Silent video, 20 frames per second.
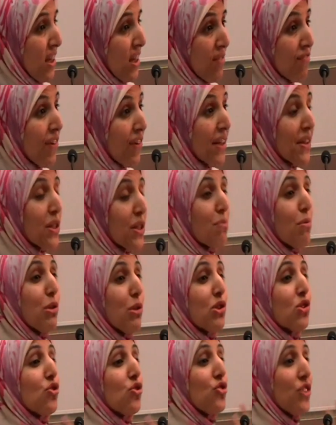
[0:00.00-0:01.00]
In fact, they're the
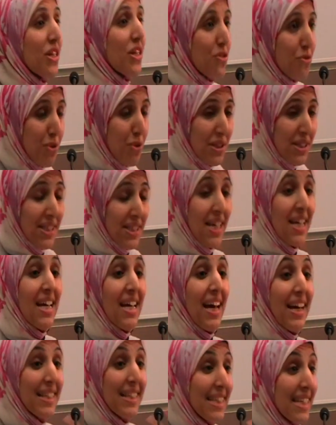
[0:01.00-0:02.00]
most generous
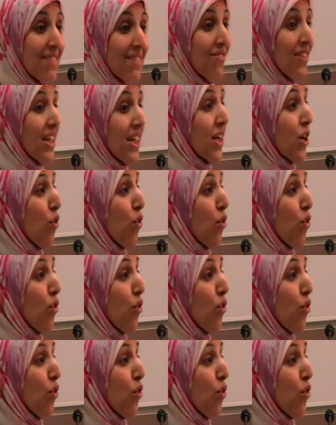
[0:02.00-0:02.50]
and giving